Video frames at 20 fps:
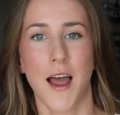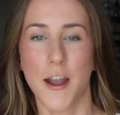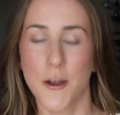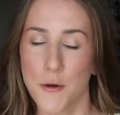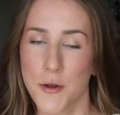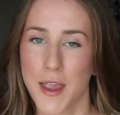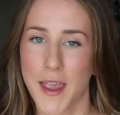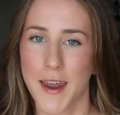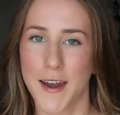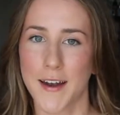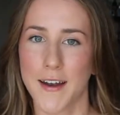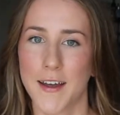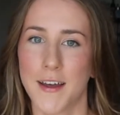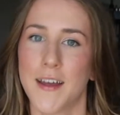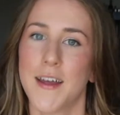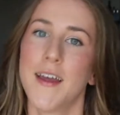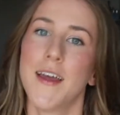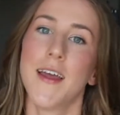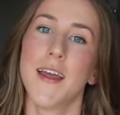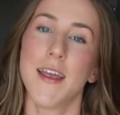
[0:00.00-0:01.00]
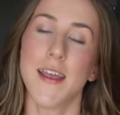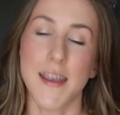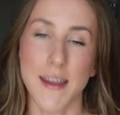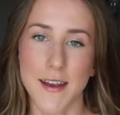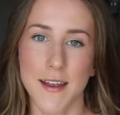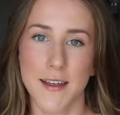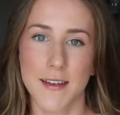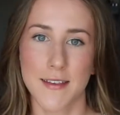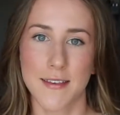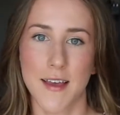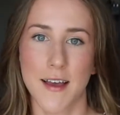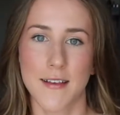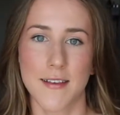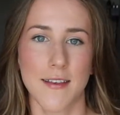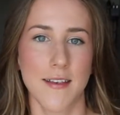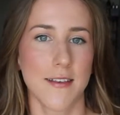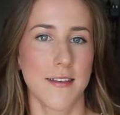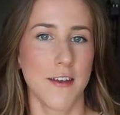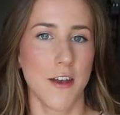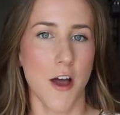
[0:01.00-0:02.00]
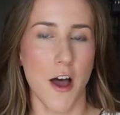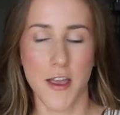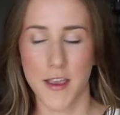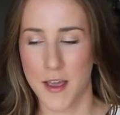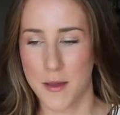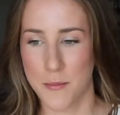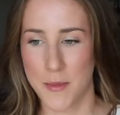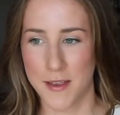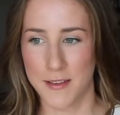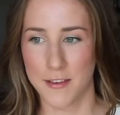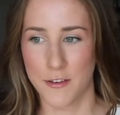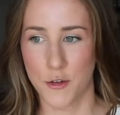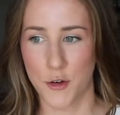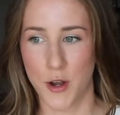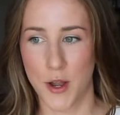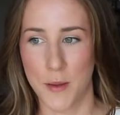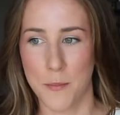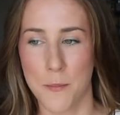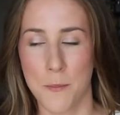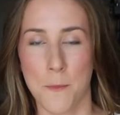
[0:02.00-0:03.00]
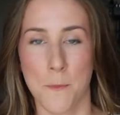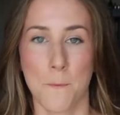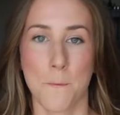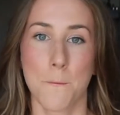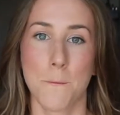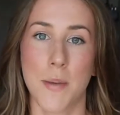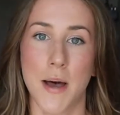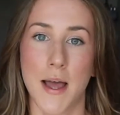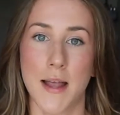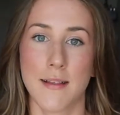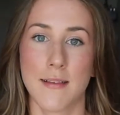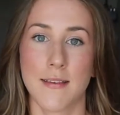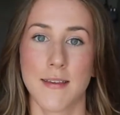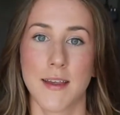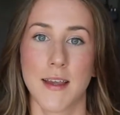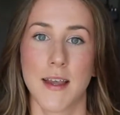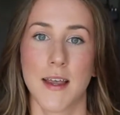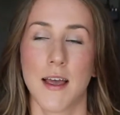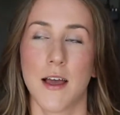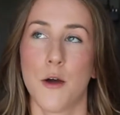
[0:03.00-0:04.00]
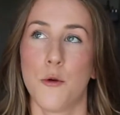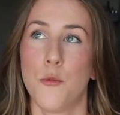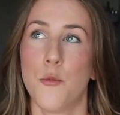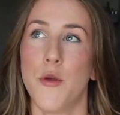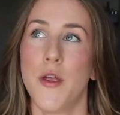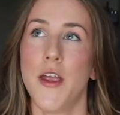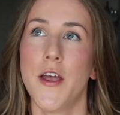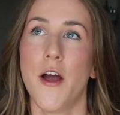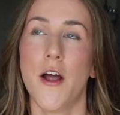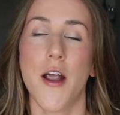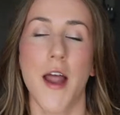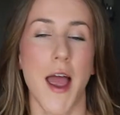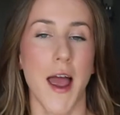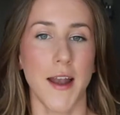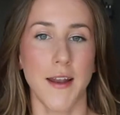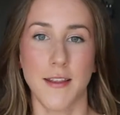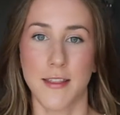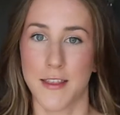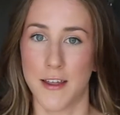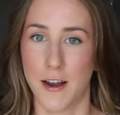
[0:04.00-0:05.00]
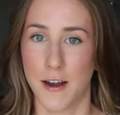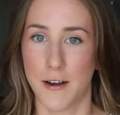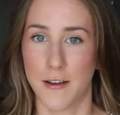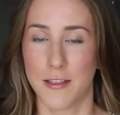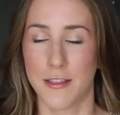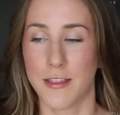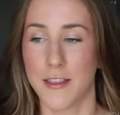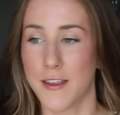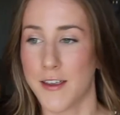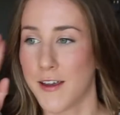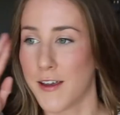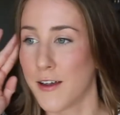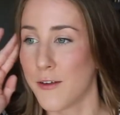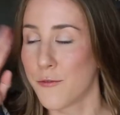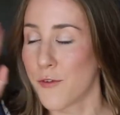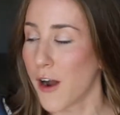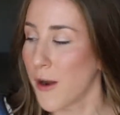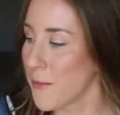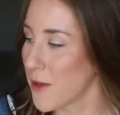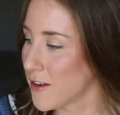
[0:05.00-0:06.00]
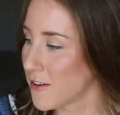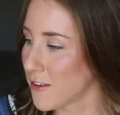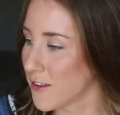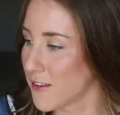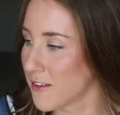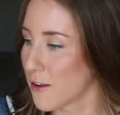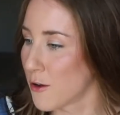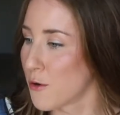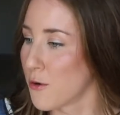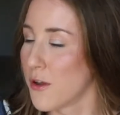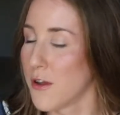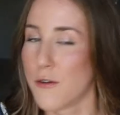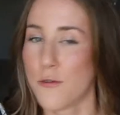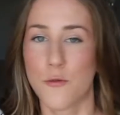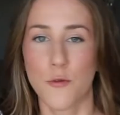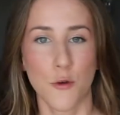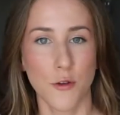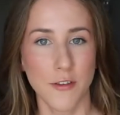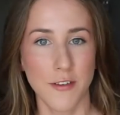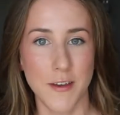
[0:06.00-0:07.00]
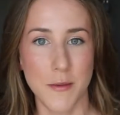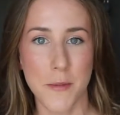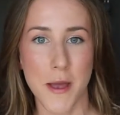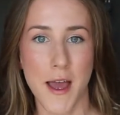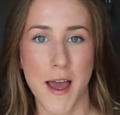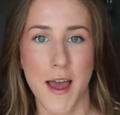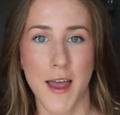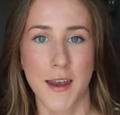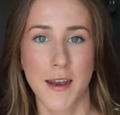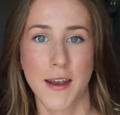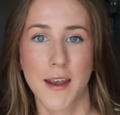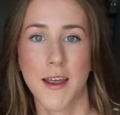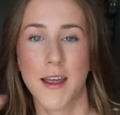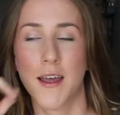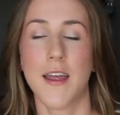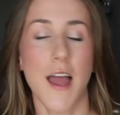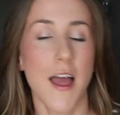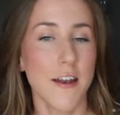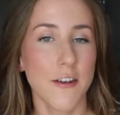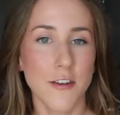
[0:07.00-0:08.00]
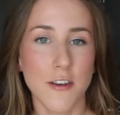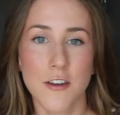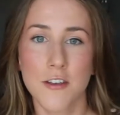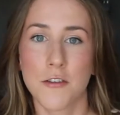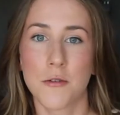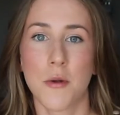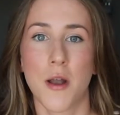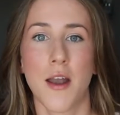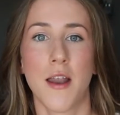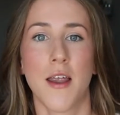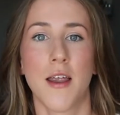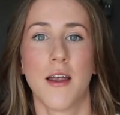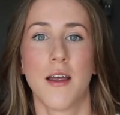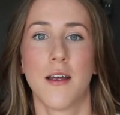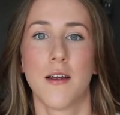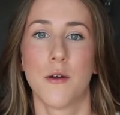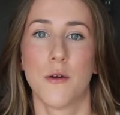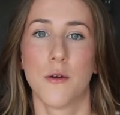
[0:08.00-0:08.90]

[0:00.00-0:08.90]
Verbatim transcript: I know in Canada, eating insects is not yet mainstream, but we are headed there. The environmentalists are going full steam ahead. Engine is running.